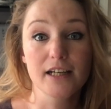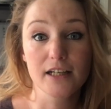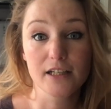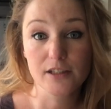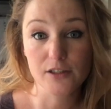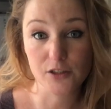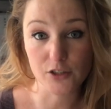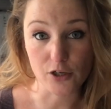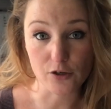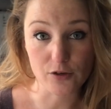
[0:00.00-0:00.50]

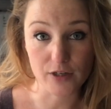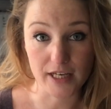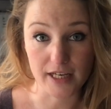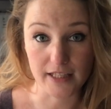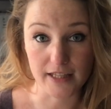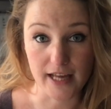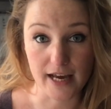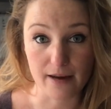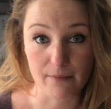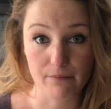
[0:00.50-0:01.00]
soaking
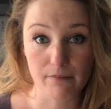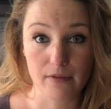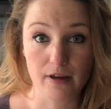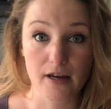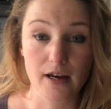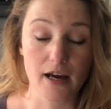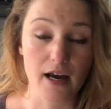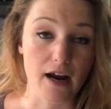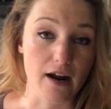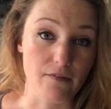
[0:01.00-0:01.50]
them,
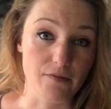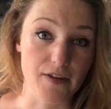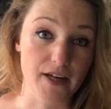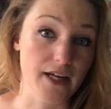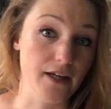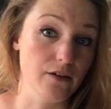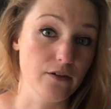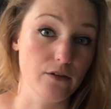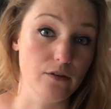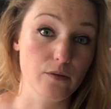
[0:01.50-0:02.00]
and
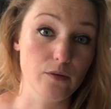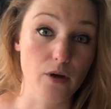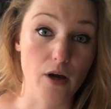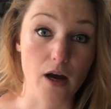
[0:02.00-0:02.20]
then